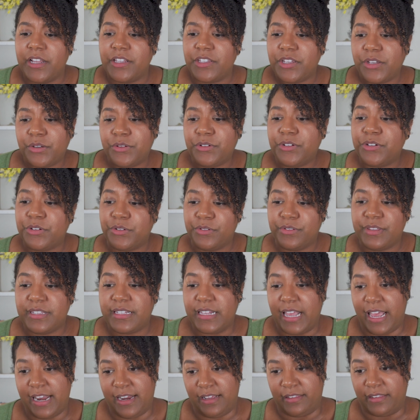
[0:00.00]
2 truths
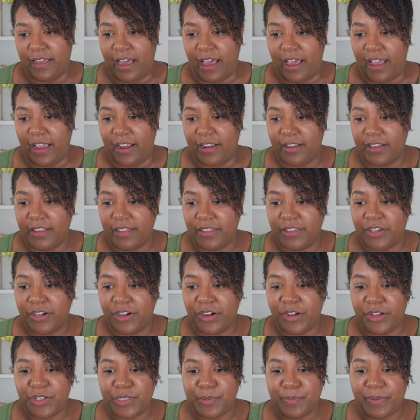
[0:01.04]
and a lie. The
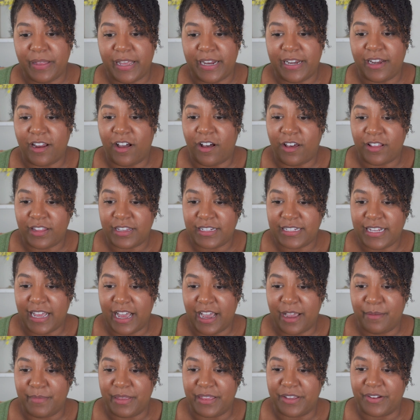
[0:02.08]
girls played it all the
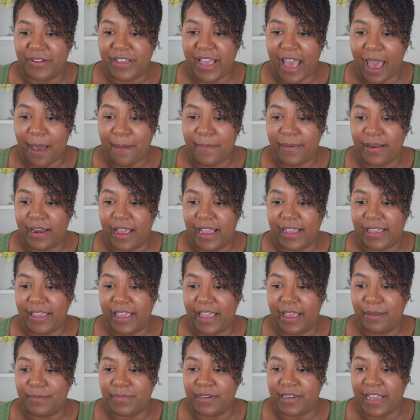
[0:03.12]
time in their cabin at
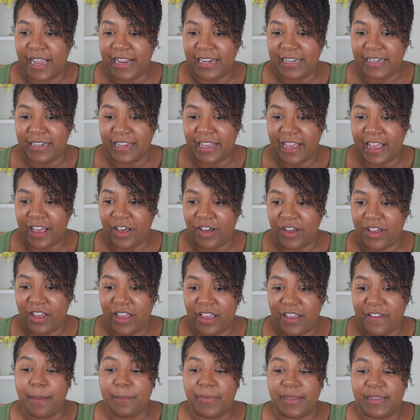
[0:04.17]
Camp Nightingale,
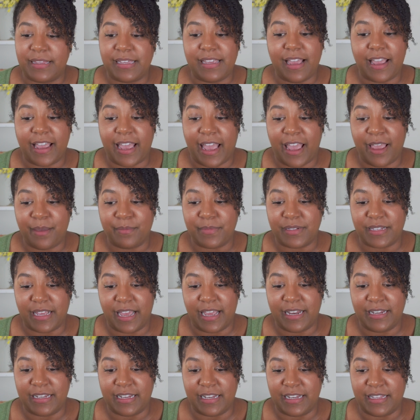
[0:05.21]
but the games
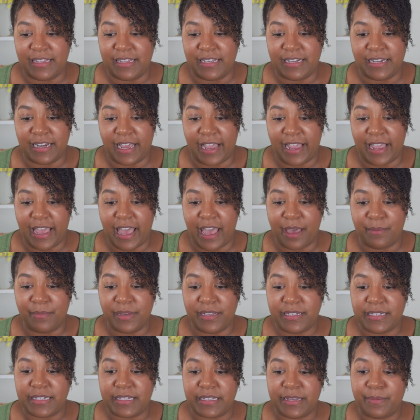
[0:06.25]
ended the night
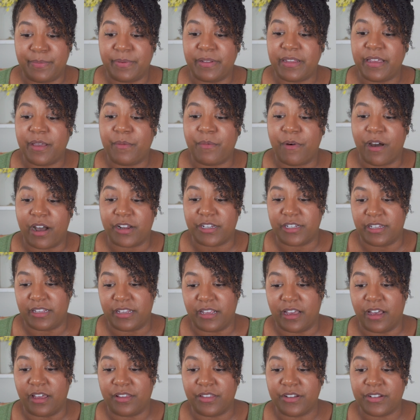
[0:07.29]
Emma sleepily watched
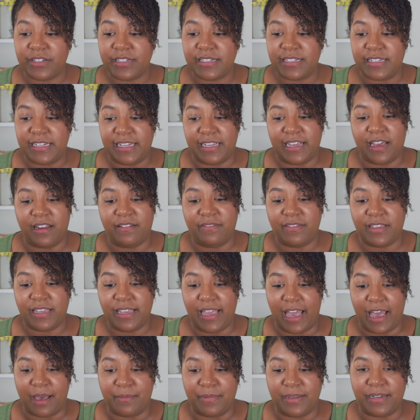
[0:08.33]
the others sneak out of the
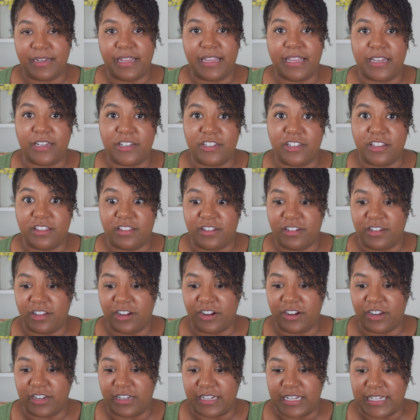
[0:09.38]
cabin into the
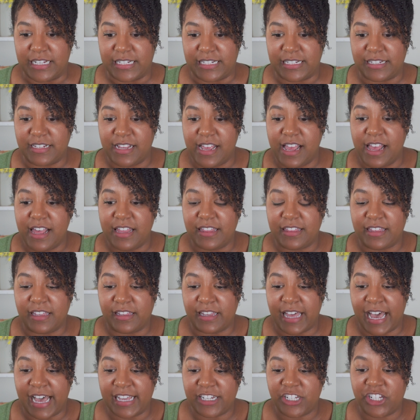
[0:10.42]
darkness. The
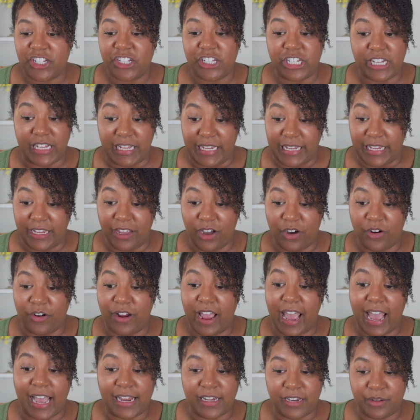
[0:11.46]
last she
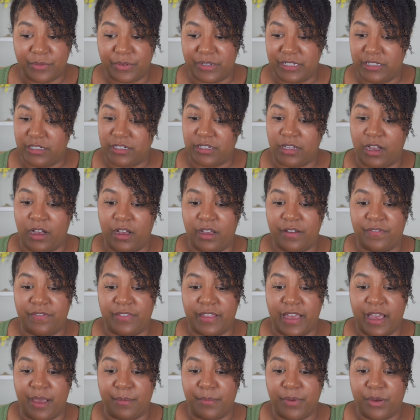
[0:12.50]
or anyone saw of
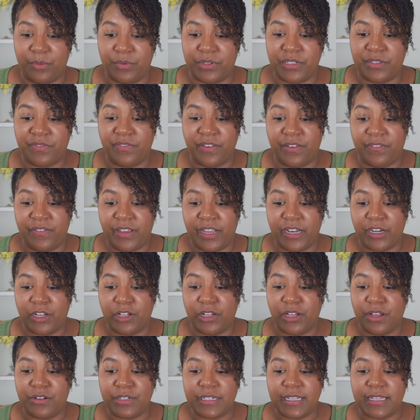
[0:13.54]
them was Vivian
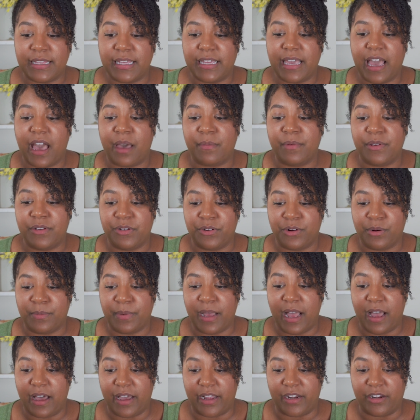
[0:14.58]
closing the cabin door
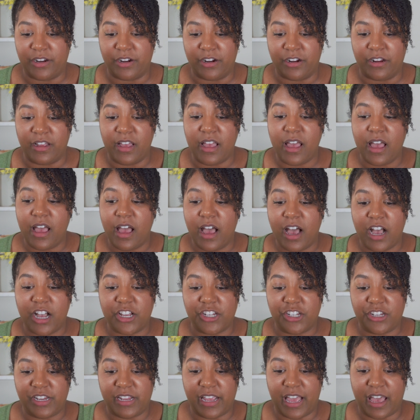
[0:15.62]
behind her,
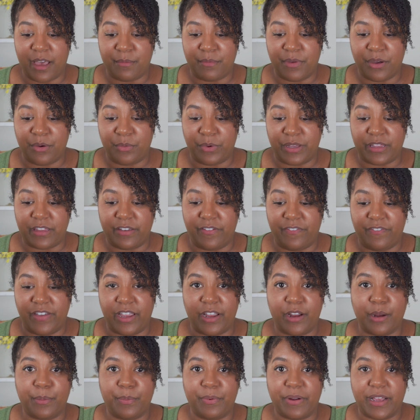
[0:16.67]
hushing Emma with a
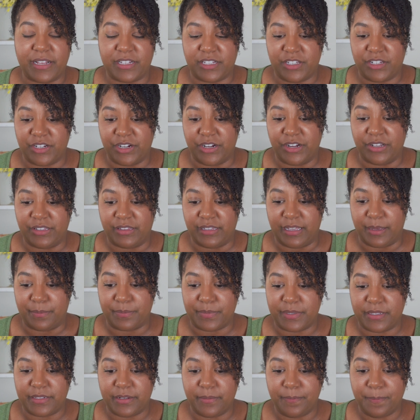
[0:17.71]
finger pressed to her
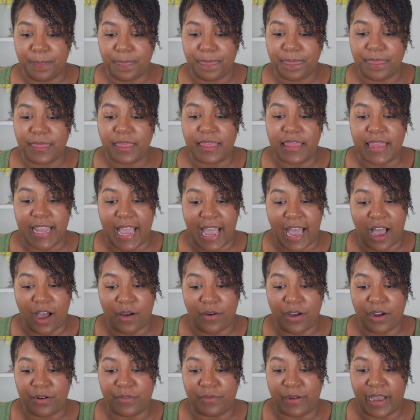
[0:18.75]
lips.
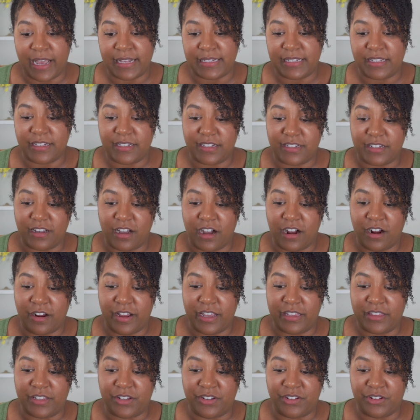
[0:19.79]
Now a rising star
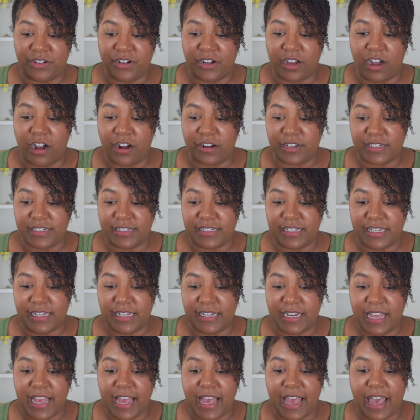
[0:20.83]
in the New York art
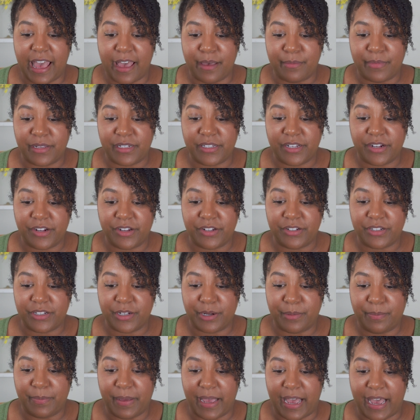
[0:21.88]
scene, Emma turns
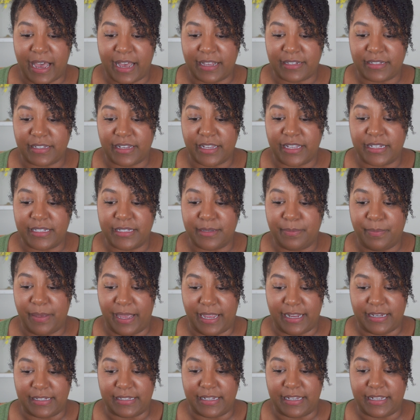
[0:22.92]
her past into
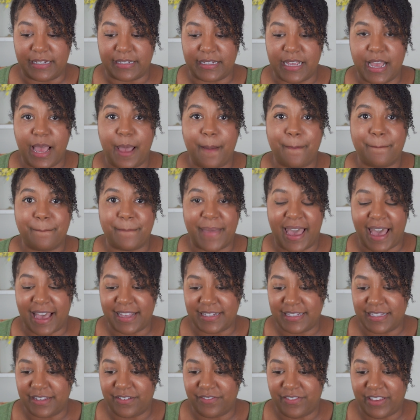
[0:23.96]
paintings.
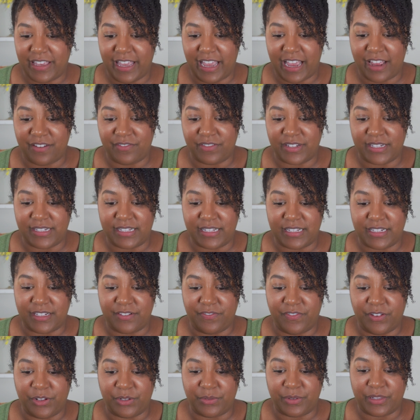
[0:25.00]
Massive canvases
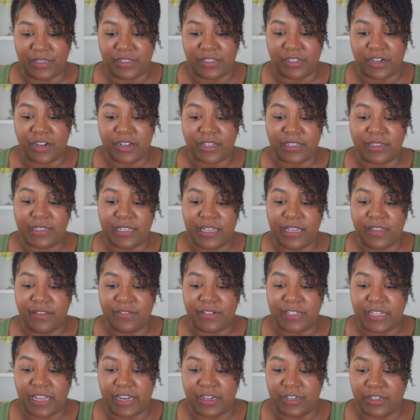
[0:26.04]
filled with dark
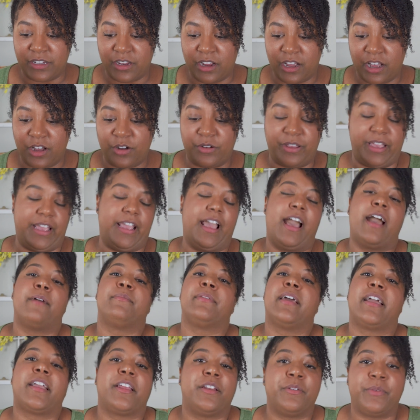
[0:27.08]
leaves and... Okay, I'm
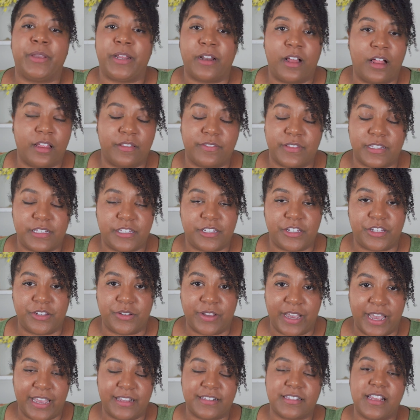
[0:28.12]
not going to read all of this to you
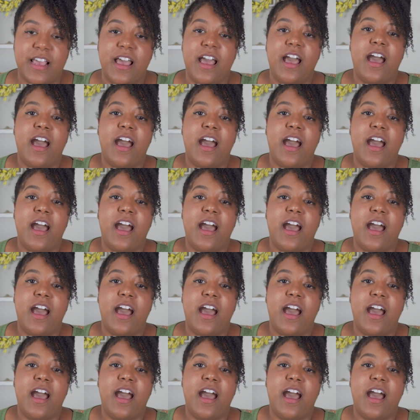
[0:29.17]
guys.